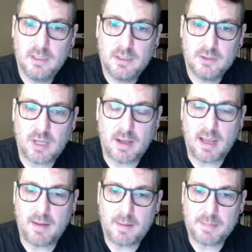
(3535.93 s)
so
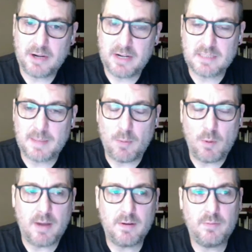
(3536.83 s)
I, am curious about
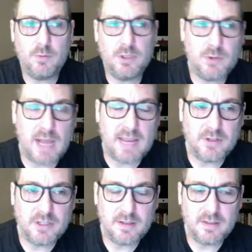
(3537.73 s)
what would drive
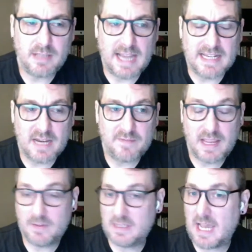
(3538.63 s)
you to
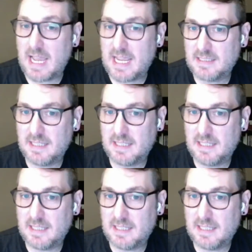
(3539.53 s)
identify it with the highest